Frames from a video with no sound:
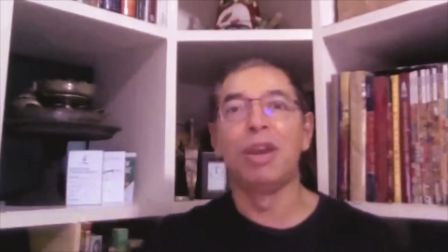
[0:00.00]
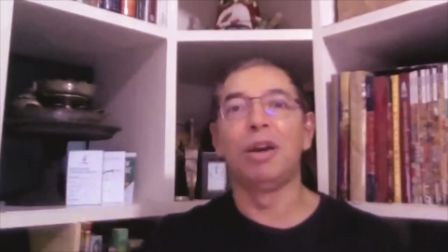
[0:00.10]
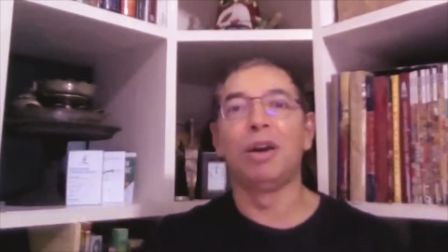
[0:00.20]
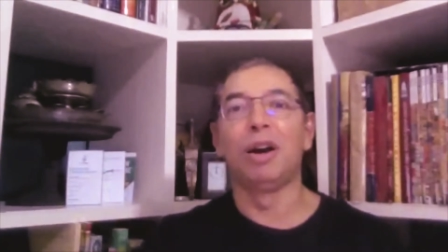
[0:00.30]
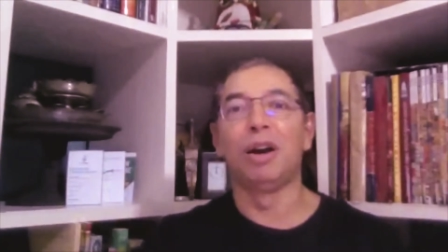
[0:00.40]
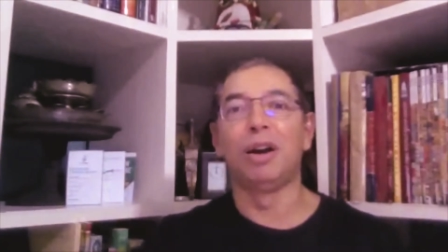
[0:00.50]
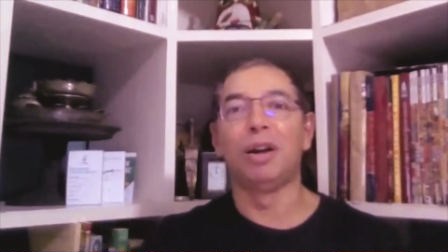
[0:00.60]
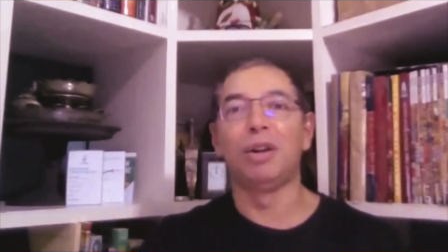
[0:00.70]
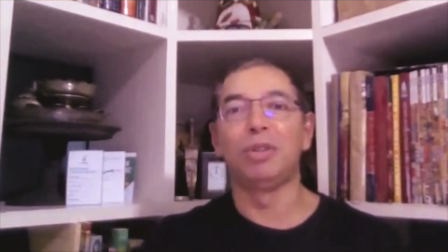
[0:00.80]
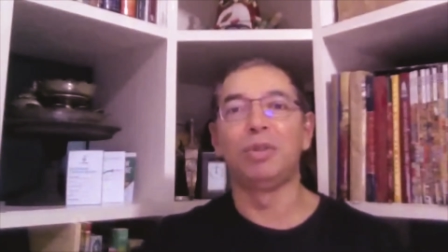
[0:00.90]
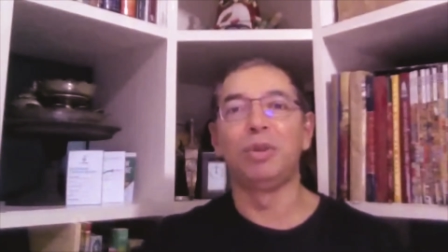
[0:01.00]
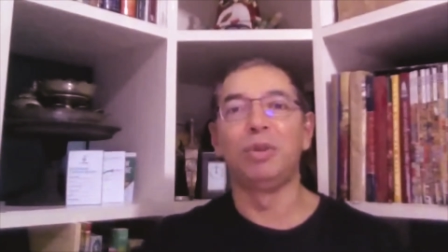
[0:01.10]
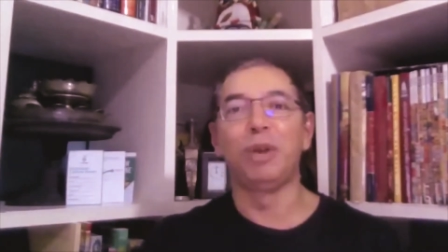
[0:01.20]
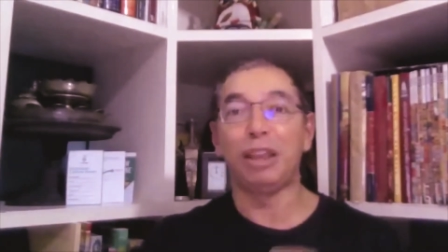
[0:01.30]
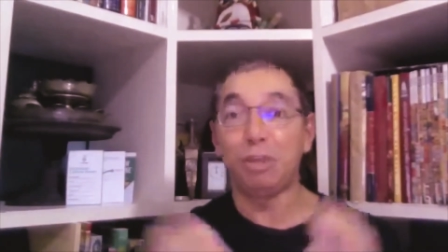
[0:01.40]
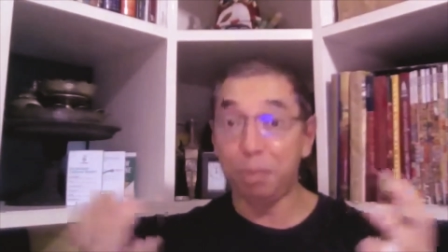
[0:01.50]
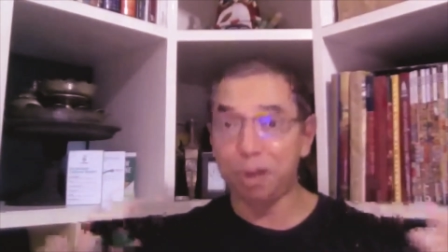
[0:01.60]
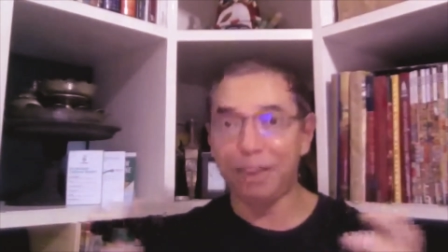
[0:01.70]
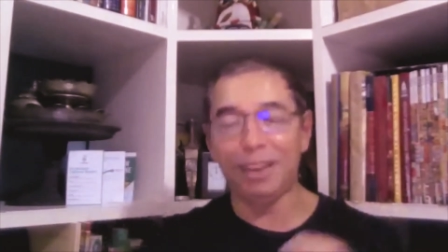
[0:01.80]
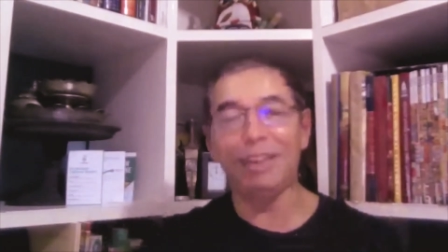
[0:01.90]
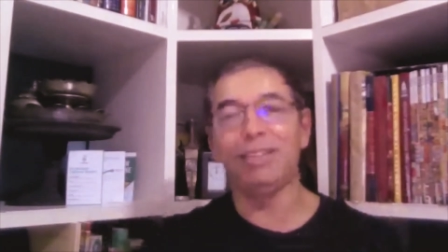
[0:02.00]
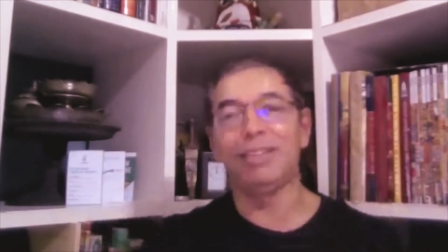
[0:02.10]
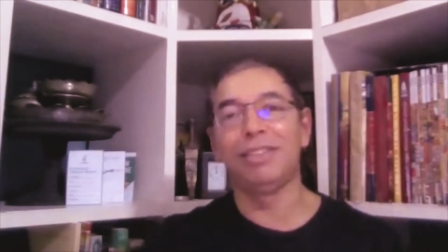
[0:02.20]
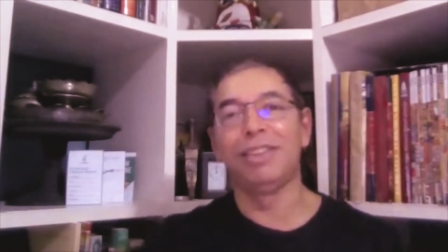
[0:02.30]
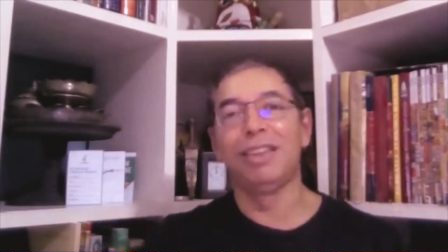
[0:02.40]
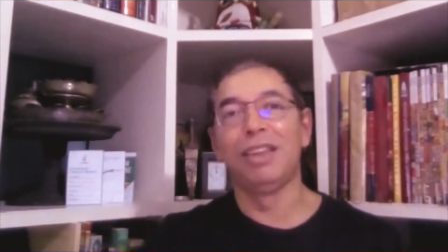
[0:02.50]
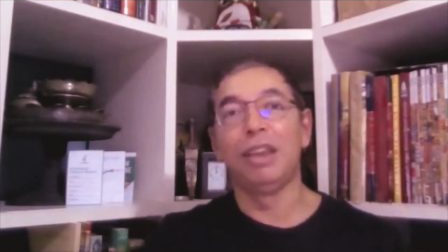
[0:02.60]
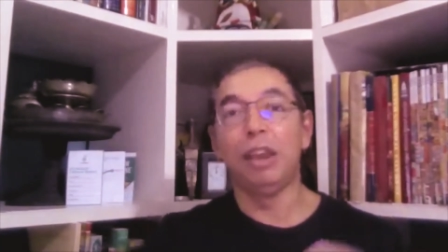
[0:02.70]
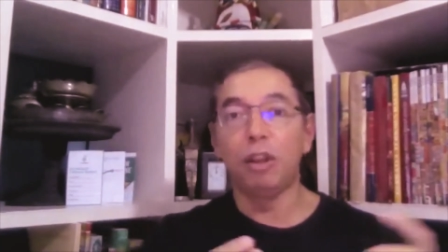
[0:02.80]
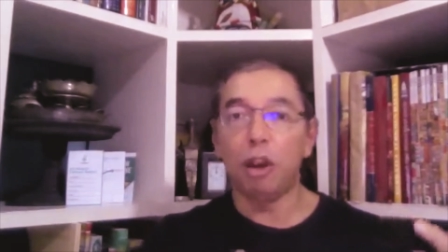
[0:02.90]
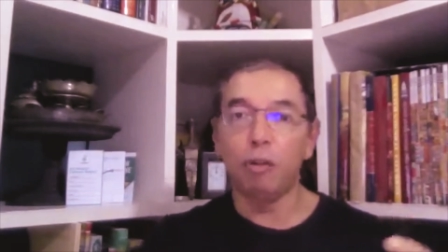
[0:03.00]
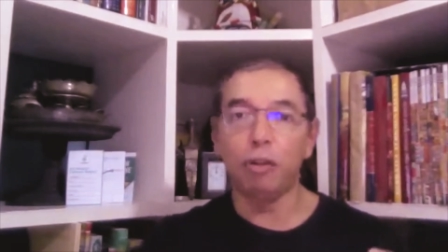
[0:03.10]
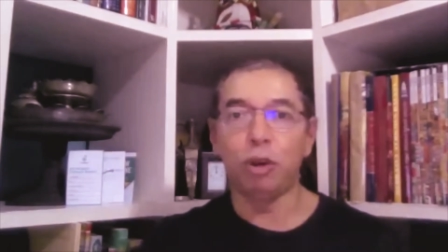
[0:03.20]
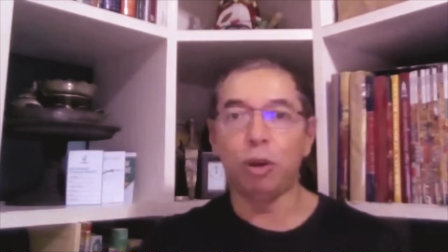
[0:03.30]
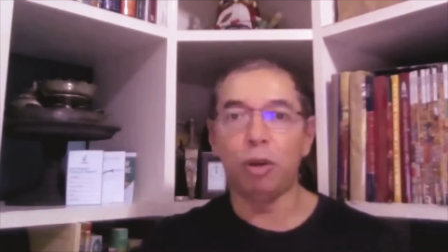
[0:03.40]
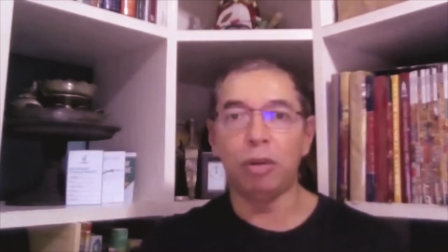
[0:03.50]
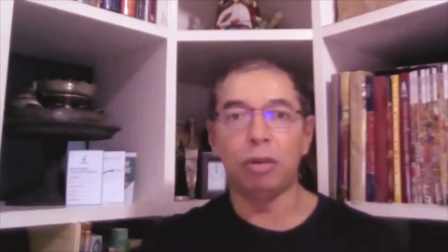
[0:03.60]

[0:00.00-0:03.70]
uh, to experience this in offshore